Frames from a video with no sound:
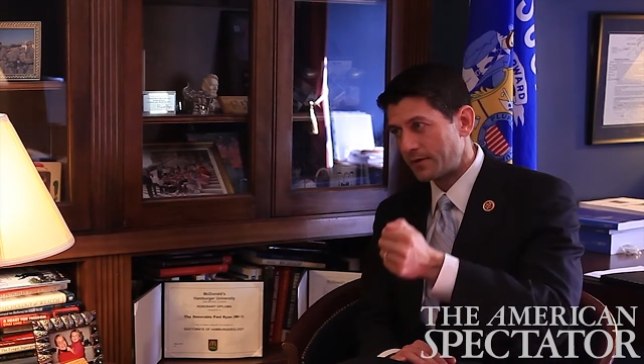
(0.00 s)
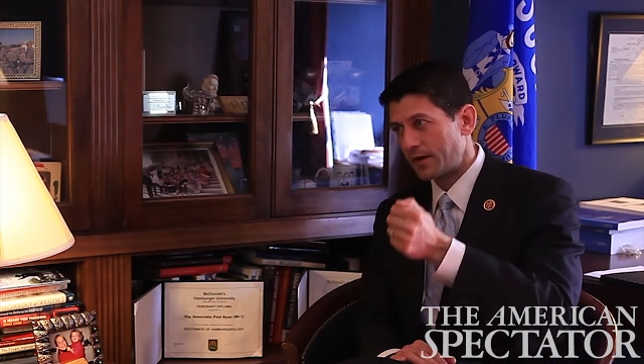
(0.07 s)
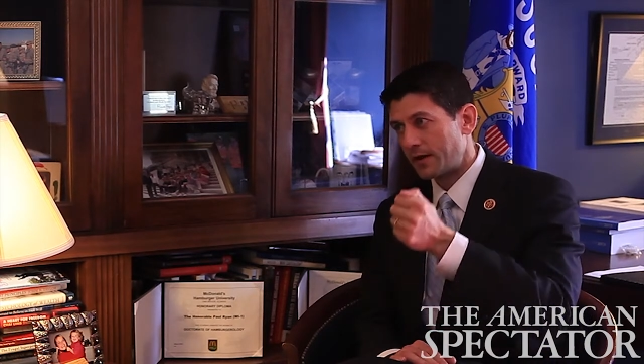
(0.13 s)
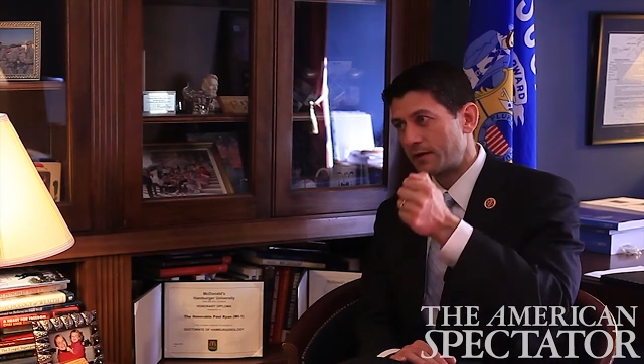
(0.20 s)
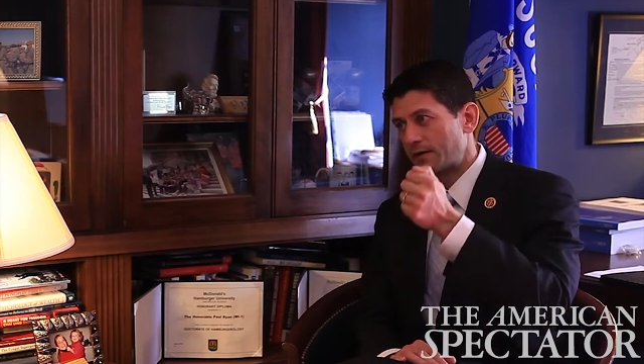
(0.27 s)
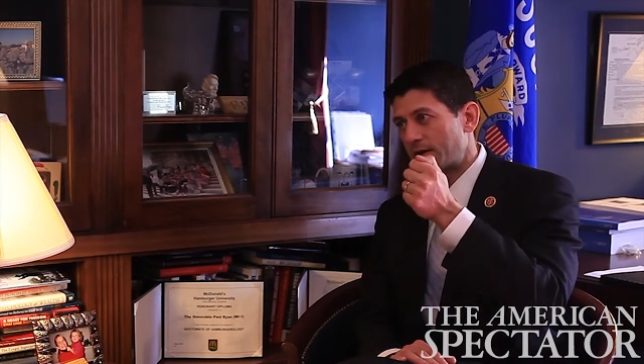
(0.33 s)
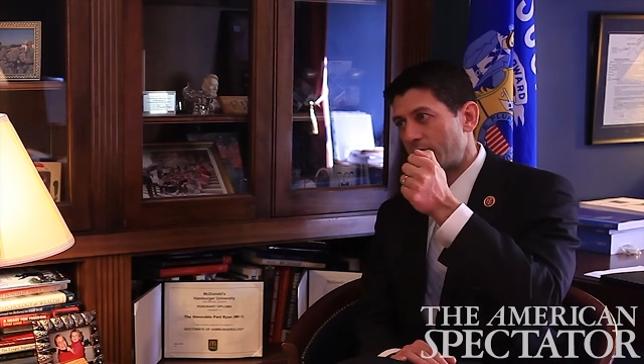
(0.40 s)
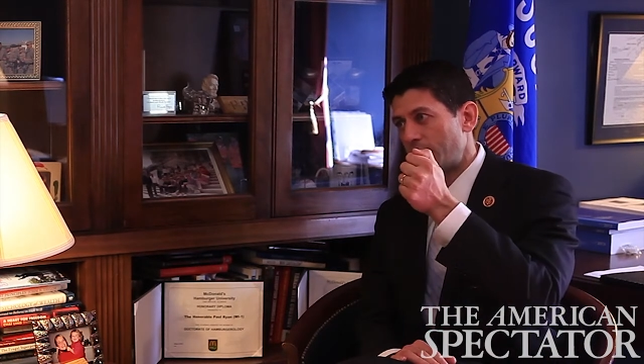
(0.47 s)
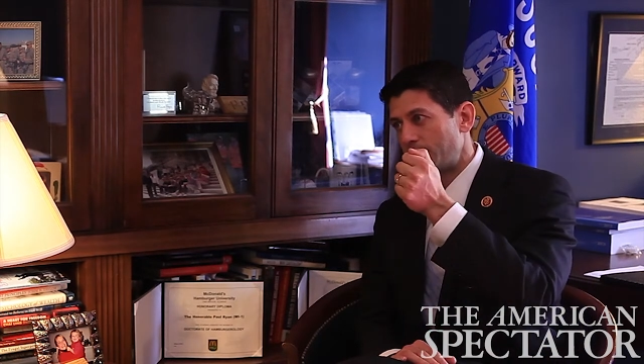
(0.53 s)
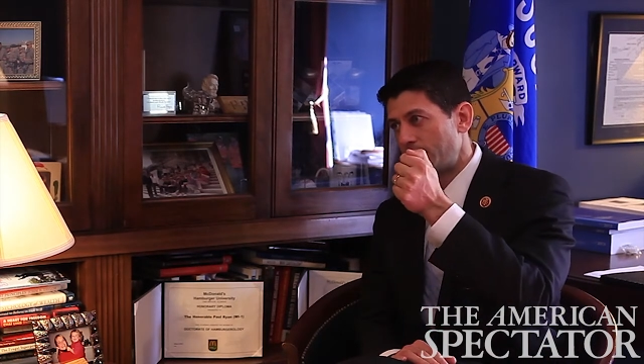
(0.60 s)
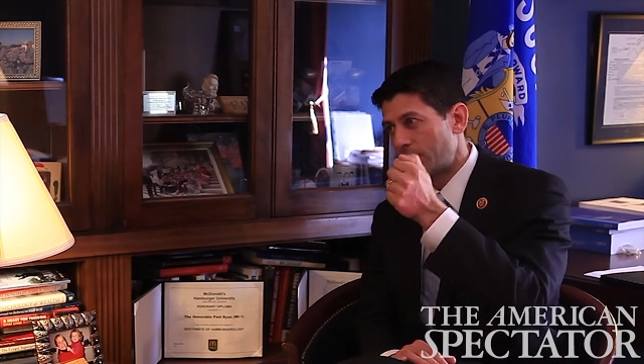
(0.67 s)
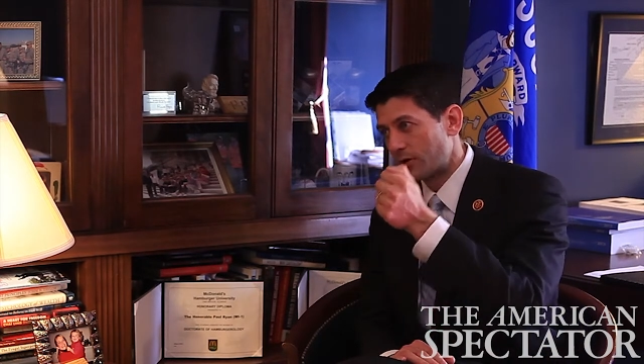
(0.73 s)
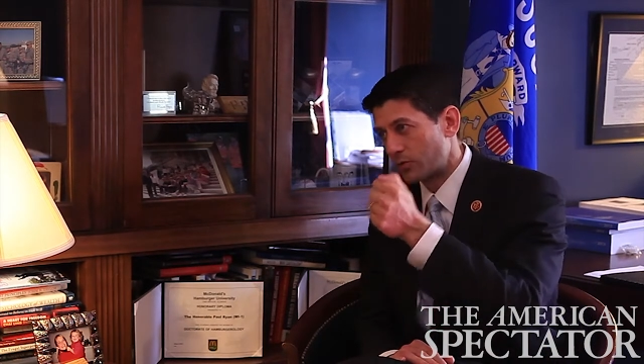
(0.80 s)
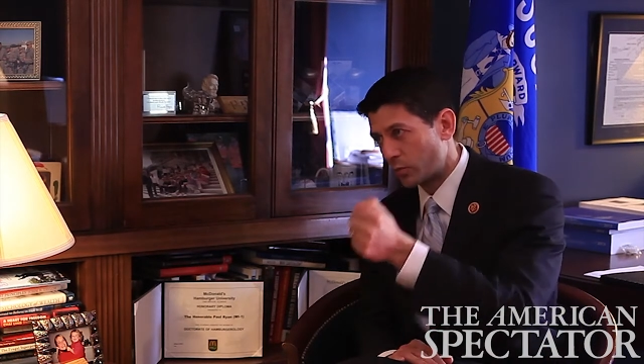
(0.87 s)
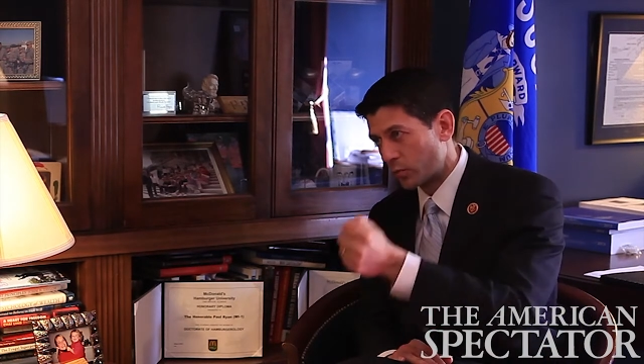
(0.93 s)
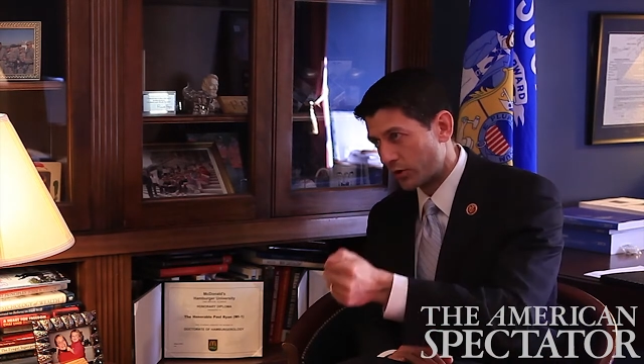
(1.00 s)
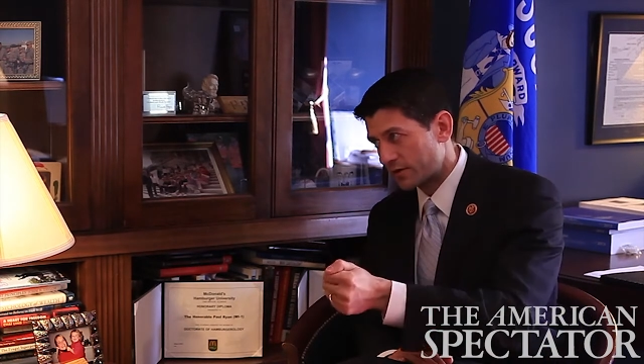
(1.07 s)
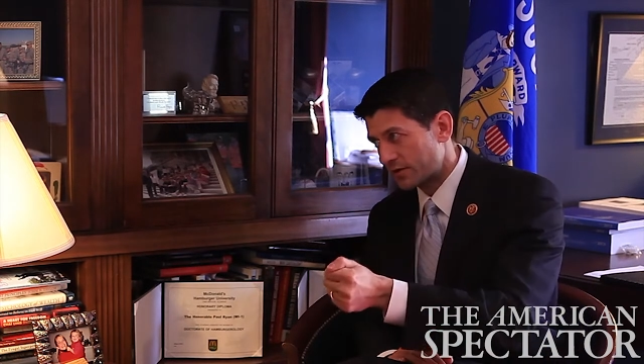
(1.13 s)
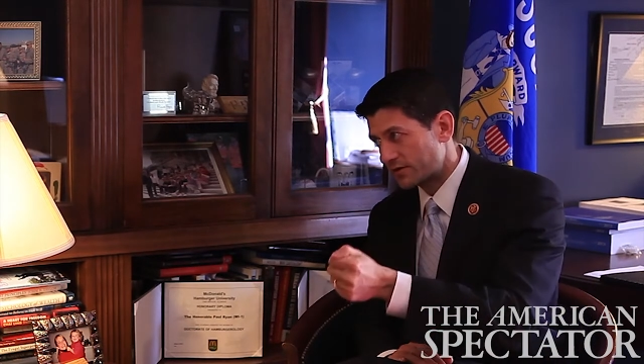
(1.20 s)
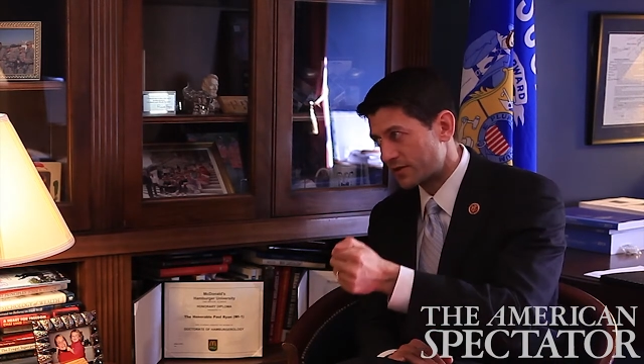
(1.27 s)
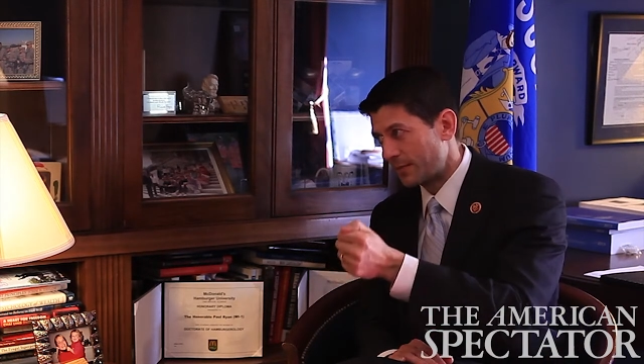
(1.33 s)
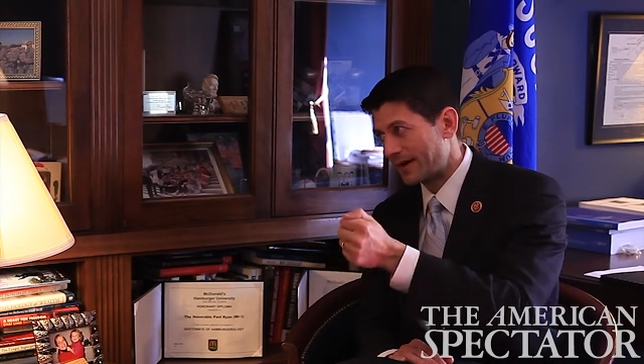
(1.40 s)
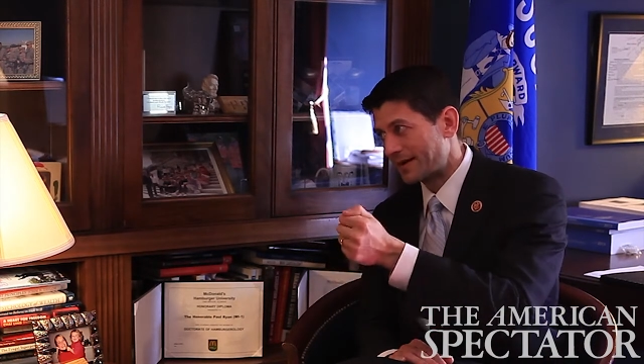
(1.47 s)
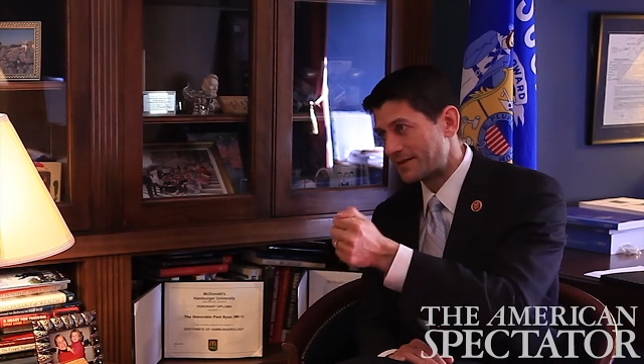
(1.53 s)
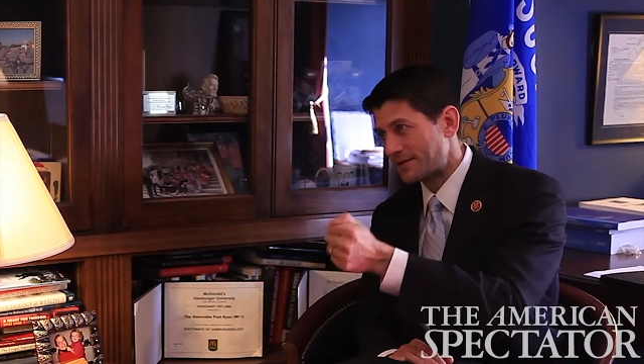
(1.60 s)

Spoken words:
and to come here and work to make a